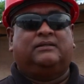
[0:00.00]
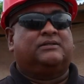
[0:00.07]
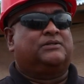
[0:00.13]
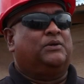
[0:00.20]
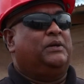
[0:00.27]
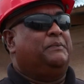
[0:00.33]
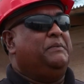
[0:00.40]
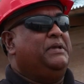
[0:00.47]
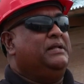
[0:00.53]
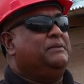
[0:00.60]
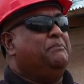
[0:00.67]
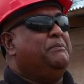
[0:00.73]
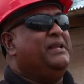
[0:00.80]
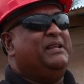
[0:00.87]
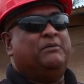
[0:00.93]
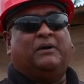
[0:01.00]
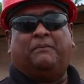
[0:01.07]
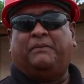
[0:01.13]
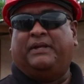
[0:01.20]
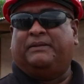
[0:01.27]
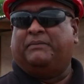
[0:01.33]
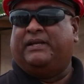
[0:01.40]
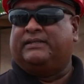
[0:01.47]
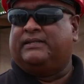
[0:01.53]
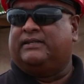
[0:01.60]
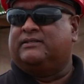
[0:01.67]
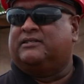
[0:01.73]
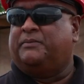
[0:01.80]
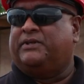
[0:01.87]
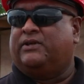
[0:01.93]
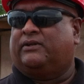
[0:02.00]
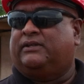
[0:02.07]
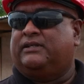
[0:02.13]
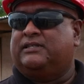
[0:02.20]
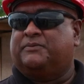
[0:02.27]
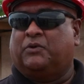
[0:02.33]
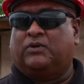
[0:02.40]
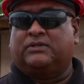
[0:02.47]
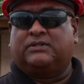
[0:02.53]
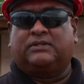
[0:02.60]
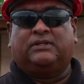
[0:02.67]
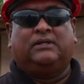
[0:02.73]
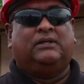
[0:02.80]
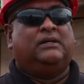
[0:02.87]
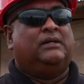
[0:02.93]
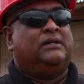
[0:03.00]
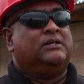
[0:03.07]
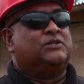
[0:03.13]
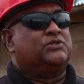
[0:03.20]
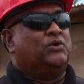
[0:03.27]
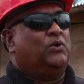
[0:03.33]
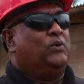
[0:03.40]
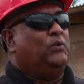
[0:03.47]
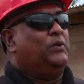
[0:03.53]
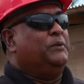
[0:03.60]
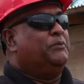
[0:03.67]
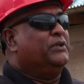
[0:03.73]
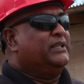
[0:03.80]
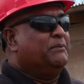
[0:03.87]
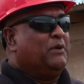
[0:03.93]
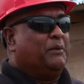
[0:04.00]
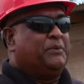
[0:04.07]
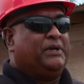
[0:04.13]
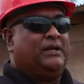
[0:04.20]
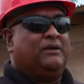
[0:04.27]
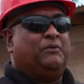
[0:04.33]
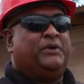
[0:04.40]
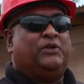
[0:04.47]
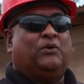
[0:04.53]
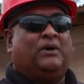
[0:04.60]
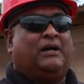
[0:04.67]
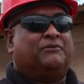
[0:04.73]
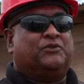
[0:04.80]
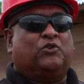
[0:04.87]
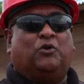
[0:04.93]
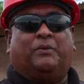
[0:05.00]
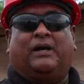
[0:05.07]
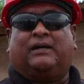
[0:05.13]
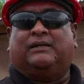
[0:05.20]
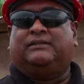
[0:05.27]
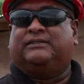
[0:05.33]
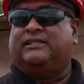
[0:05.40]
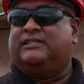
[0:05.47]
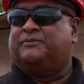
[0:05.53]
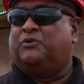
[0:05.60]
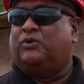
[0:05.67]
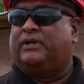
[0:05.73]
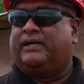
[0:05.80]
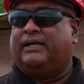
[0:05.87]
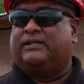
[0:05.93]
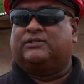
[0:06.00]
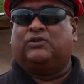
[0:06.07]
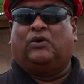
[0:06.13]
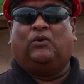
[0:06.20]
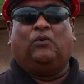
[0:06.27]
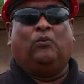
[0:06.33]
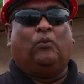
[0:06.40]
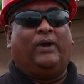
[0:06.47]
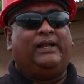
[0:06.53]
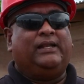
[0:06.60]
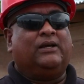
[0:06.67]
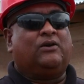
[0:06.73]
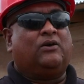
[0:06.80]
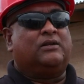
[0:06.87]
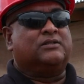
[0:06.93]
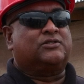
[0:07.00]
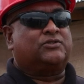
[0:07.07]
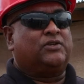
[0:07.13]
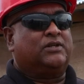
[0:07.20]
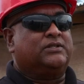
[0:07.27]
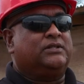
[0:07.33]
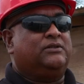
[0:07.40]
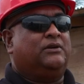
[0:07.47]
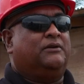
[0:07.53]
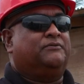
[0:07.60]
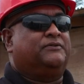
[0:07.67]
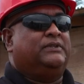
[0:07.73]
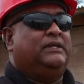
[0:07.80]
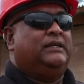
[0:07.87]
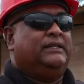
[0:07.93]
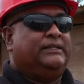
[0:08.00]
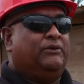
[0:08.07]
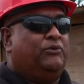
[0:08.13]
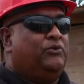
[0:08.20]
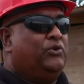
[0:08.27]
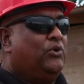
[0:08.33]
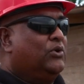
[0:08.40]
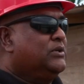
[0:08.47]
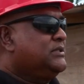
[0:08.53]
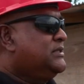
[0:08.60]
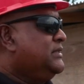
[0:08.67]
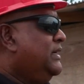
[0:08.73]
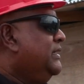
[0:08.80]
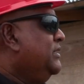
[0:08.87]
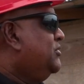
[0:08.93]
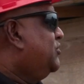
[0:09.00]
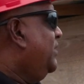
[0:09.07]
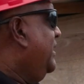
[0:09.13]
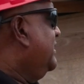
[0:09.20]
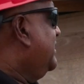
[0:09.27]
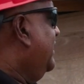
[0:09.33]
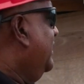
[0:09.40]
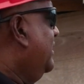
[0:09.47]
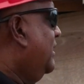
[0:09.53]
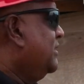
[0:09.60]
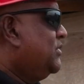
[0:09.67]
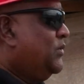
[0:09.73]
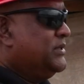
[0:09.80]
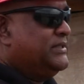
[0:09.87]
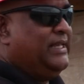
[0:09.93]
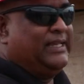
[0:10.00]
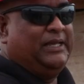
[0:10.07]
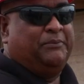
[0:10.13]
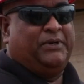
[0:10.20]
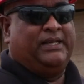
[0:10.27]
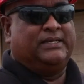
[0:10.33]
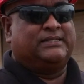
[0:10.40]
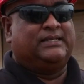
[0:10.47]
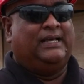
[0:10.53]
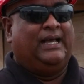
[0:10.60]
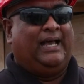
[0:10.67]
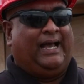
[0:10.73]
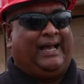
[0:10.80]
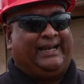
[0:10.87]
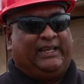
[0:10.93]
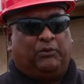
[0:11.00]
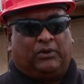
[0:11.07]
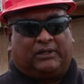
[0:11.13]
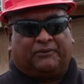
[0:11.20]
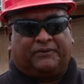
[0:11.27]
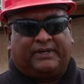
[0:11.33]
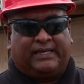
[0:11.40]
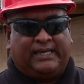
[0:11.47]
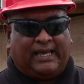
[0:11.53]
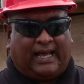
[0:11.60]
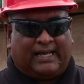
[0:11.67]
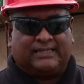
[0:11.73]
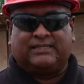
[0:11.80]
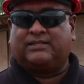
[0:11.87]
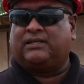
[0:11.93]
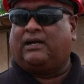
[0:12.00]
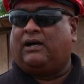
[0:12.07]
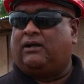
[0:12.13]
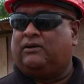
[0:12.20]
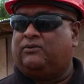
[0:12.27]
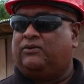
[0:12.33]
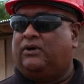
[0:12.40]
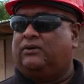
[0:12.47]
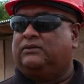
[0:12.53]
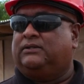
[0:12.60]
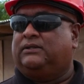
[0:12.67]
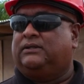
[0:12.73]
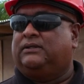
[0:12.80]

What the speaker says: So it means minimum maintenance to be done on these poles. So we put them up here, we don't have to go back and change pole again. So while the construction of the roads and the drains and, so is taking place, and they would have cast all around,